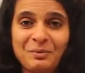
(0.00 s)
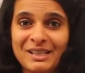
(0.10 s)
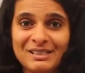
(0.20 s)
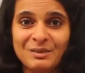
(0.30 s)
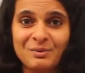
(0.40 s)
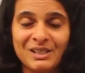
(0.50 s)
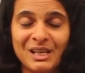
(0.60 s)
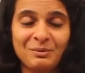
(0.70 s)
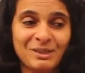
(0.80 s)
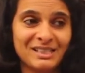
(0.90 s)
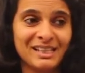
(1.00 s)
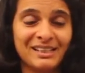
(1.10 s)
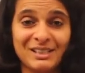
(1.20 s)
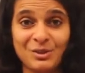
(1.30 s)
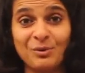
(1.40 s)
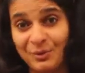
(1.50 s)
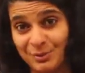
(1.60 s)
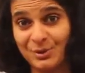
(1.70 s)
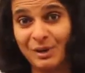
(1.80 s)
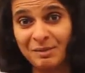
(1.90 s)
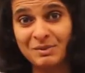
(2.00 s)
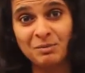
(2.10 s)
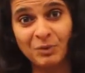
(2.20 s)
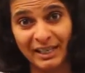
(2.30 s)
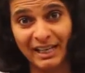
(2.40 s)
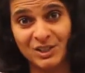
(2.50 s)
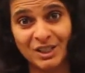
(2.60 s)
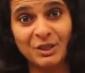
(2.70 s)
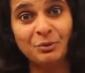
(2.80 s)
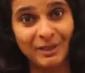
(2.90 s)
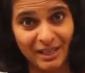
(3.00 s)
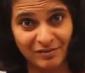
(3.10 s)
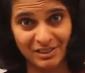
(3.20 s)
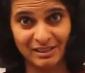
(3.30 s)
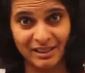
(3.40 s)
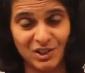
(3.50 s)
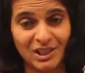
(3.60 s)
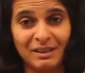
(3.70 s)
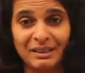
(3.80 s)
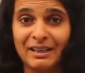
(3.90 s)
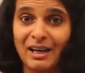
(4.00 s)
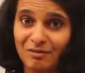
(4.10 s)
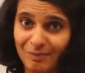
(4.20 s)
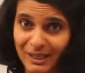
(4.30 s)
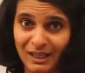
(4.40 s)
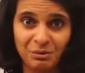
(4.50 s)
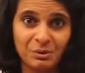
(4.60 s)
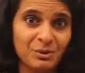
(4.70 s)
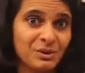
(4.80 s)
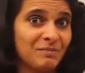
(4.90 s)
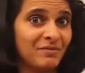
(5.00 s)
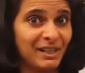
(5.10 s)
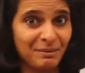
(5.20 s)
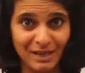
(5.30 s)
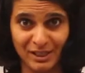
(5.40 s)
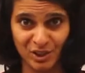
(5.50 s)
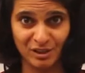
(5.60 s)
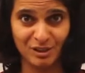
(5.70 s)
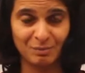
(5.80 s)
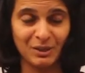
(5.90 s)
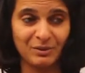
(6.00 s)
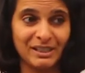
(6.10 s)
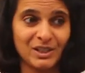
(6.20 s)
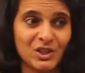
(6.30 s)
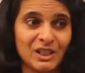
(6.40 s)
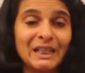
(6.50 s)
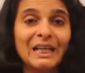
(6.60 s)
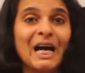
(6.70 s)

ways in which I would study. So I'm someone actually who loves nature. I love being outdoors. I'm very passionate about nature.